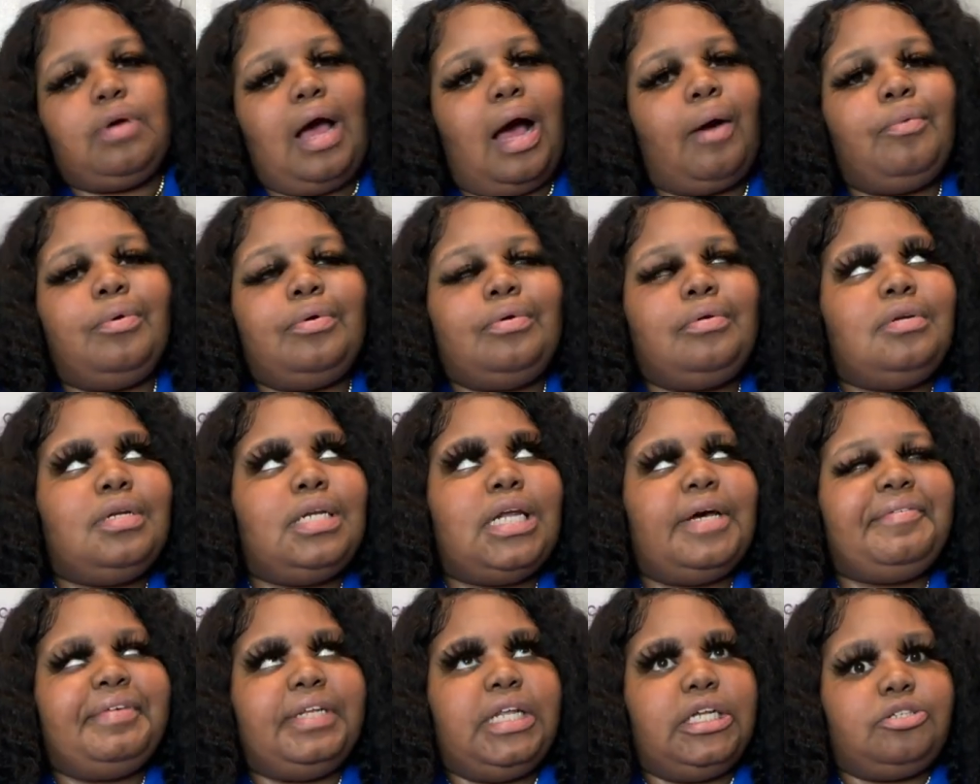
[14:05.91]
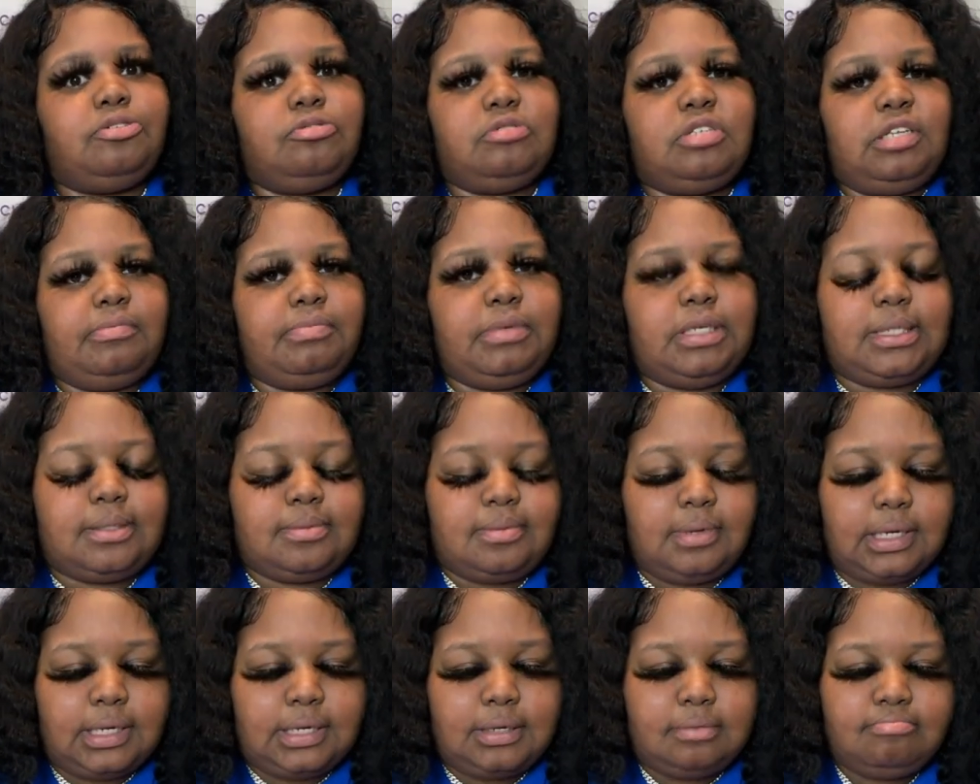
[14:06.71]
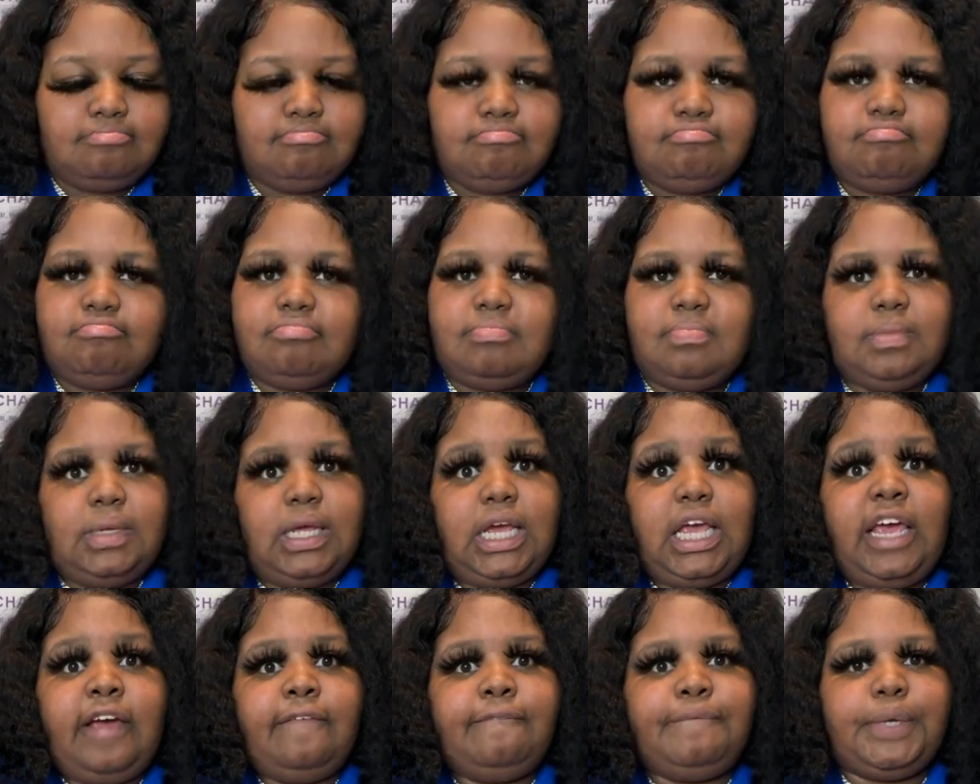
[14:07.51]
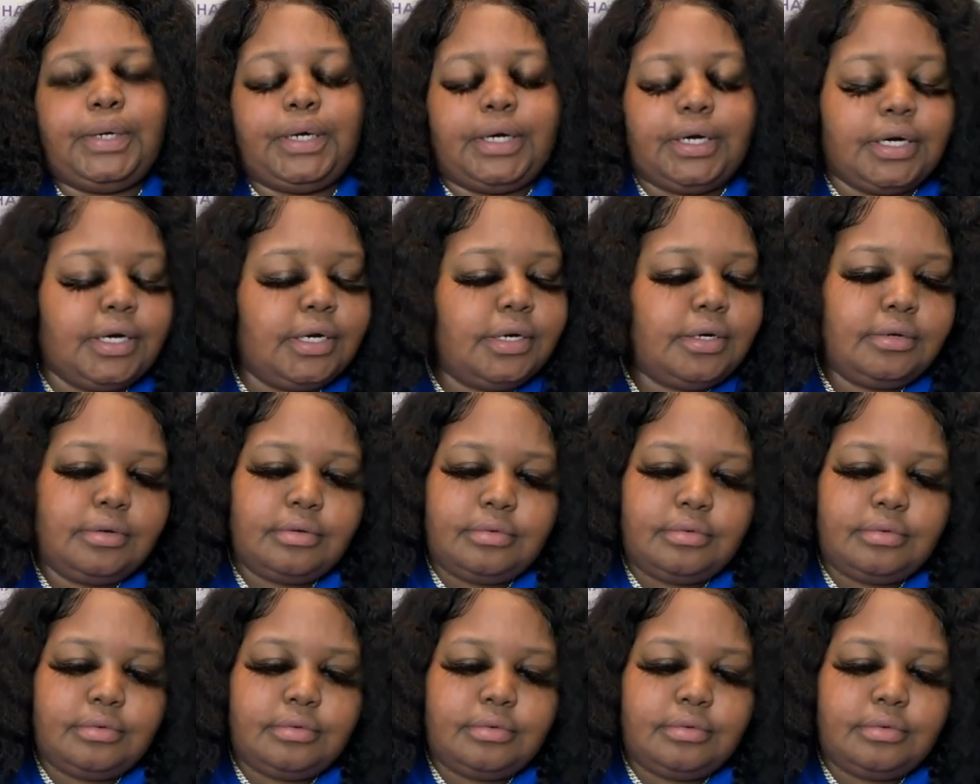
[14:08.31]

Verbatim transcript: I would never let you see me sweat. Ever.